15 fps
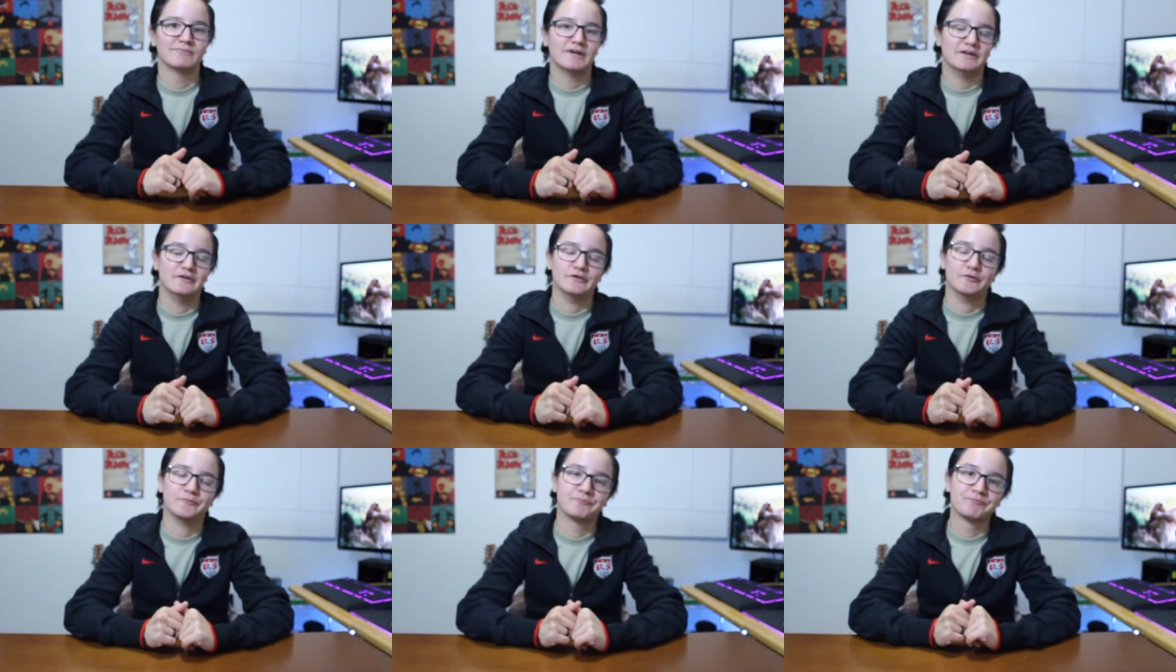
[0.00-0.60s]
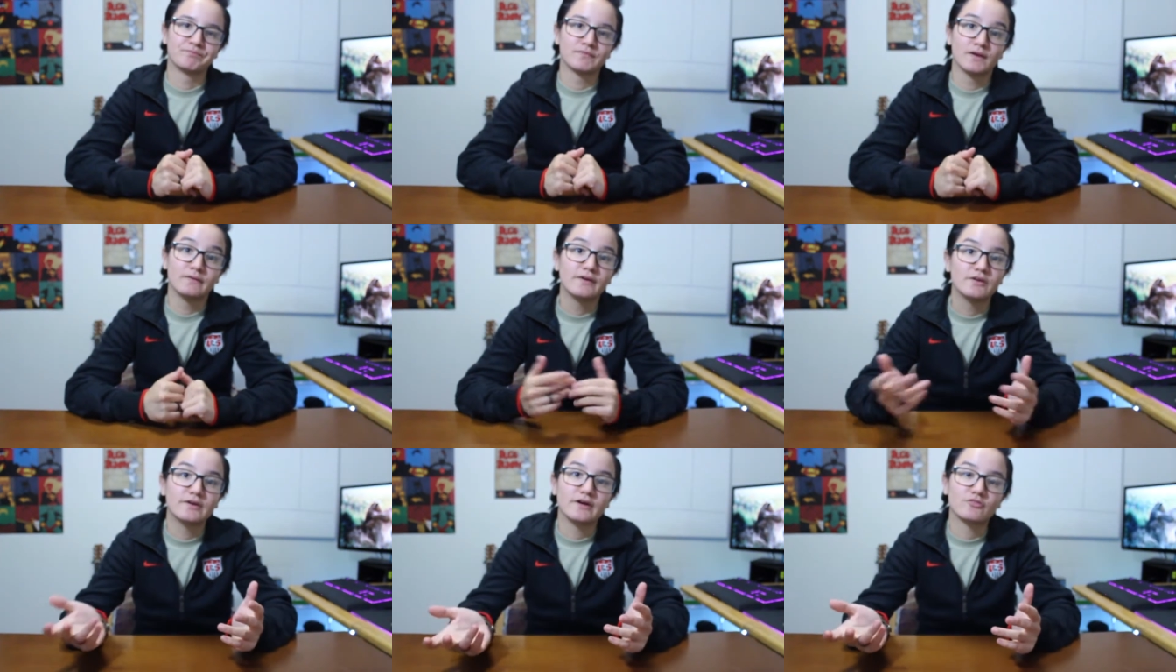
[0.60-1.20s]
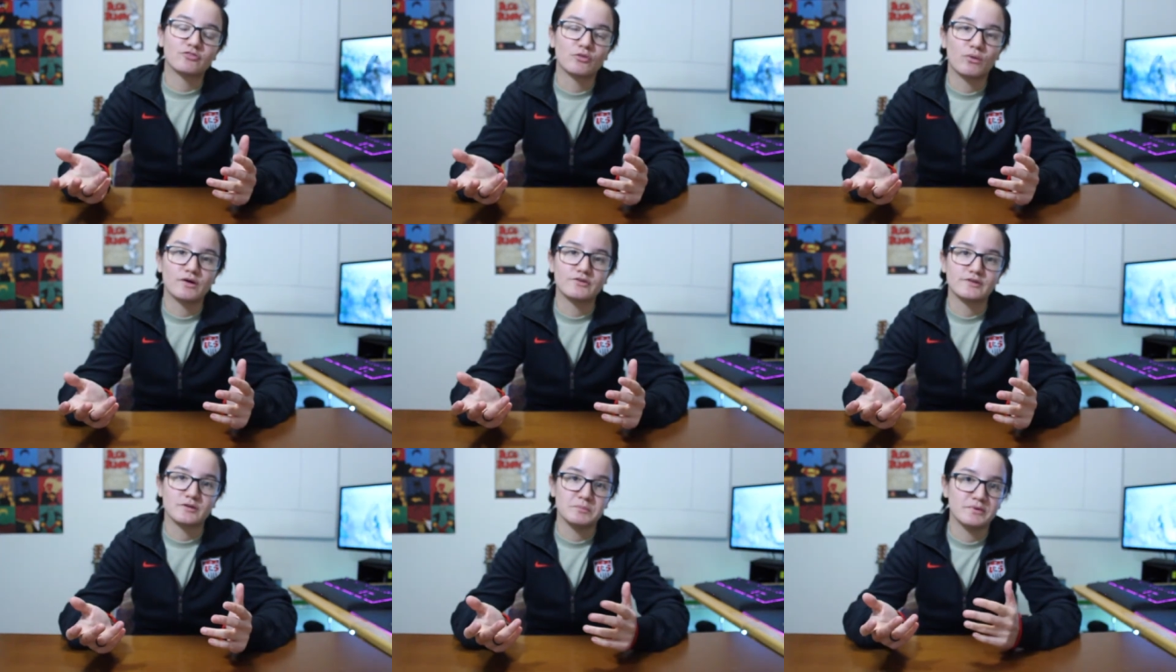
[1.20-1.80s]
Anyhow, thank you guys for
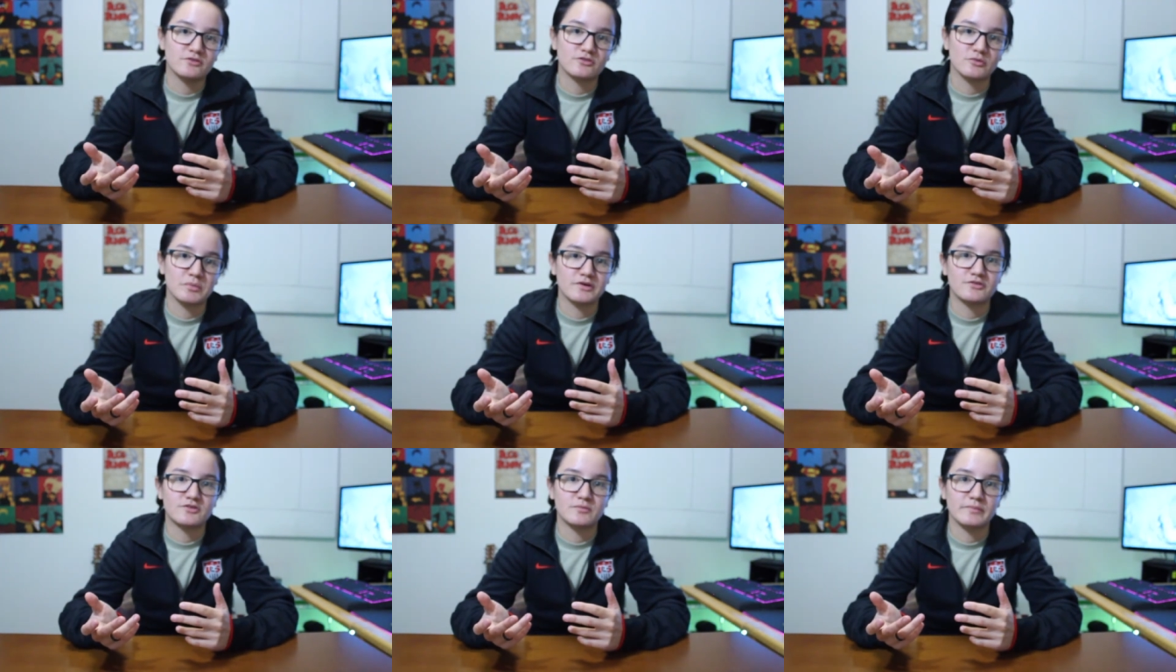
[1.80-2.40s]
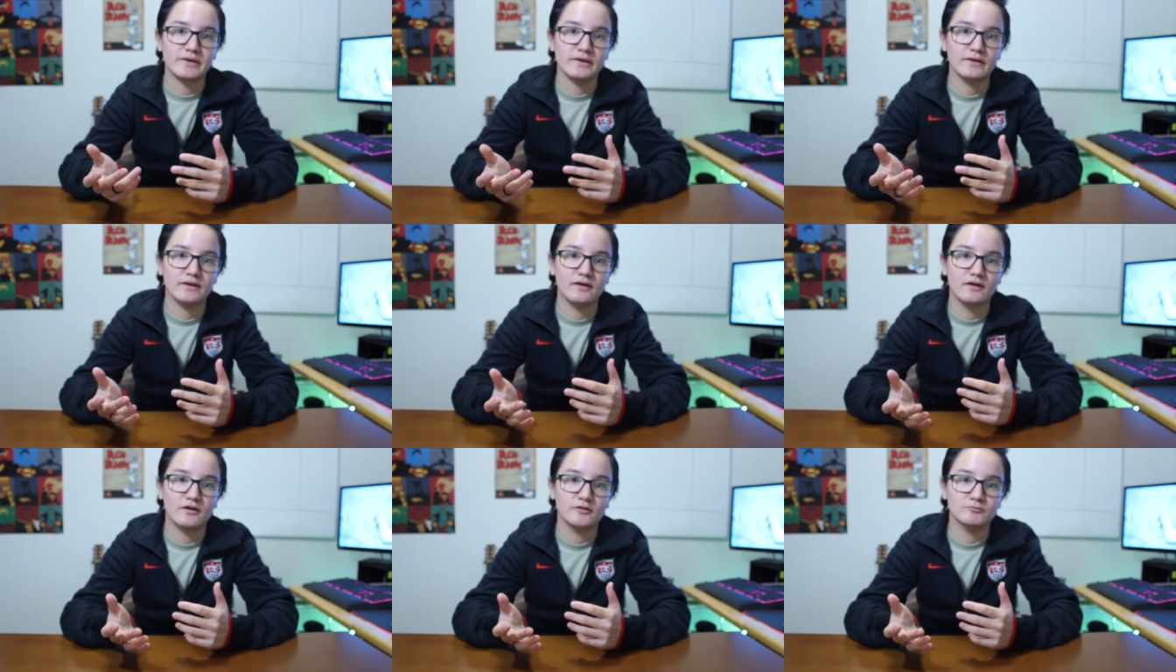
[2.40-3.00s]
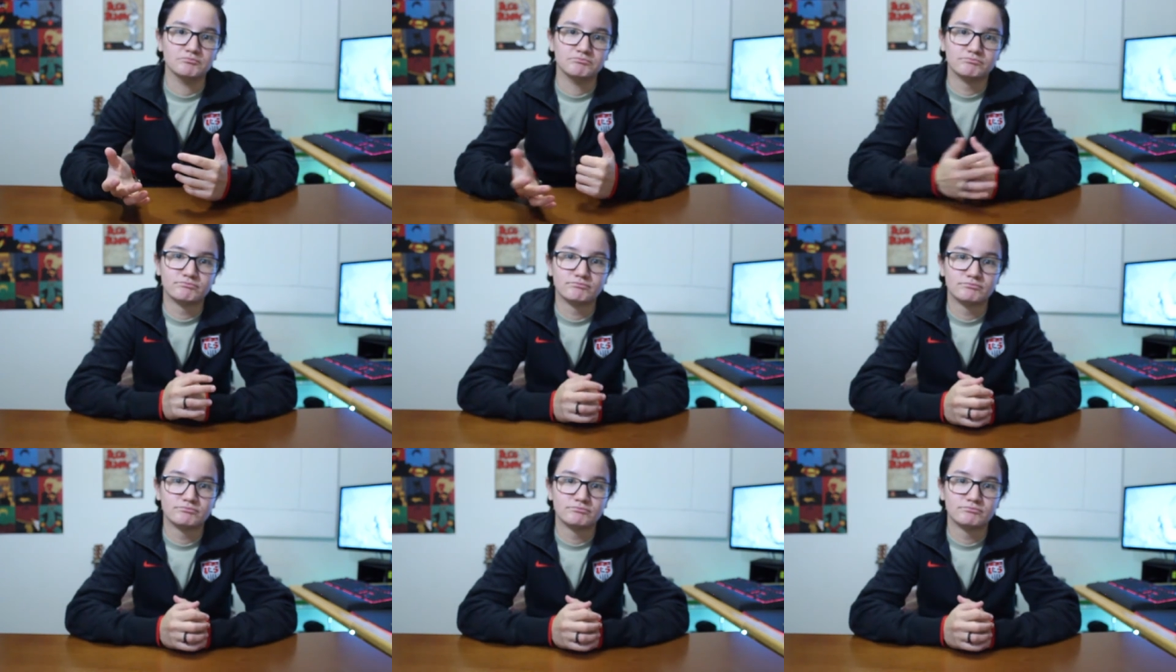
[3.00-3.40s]
watching, it means so much to me. Um,